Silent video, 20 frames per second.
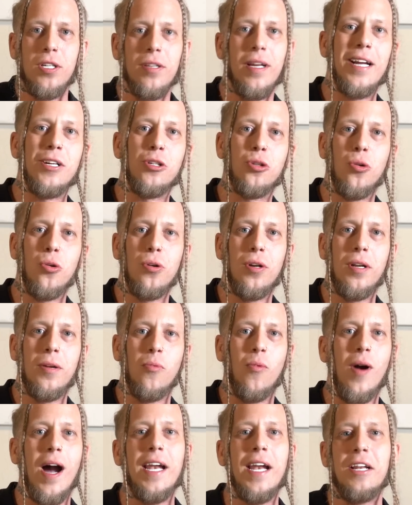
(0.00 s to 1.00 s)
Like, Jordan,
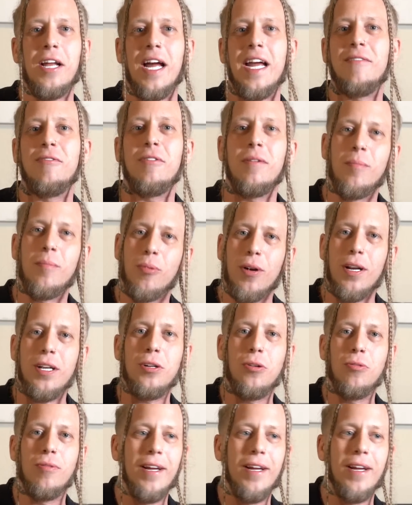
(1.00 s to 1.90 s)
why did I even bring you?